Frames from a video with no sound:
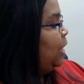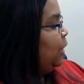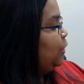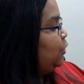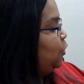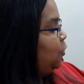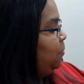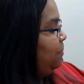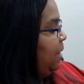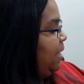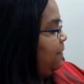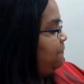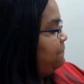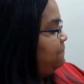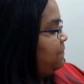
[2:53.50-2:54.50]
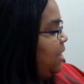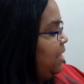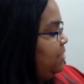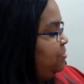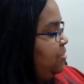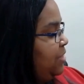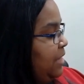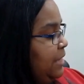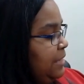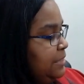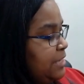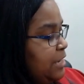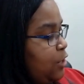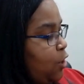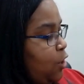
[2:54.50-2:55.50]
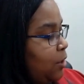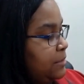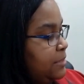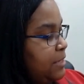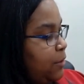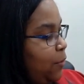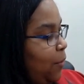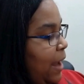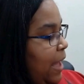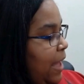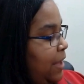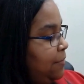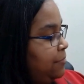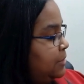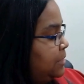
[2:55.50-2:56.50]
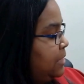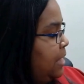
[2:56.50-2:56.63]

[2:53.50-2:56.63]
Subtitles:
"You'll make fun things in arts and crafts,